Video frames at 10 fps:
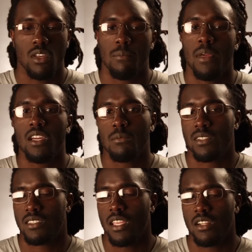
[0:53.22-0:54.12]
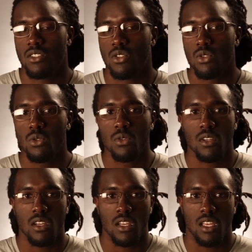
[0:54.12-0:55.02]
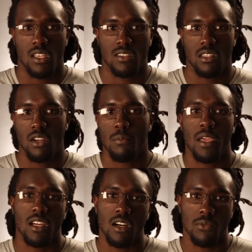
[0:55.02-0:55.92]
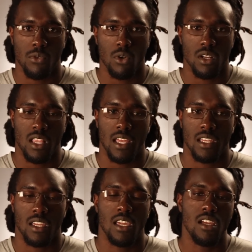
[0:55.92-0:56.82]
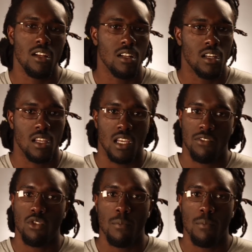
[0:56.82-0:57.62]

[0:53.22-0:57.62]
can make a mistake or two and still make up for it. Like here, if you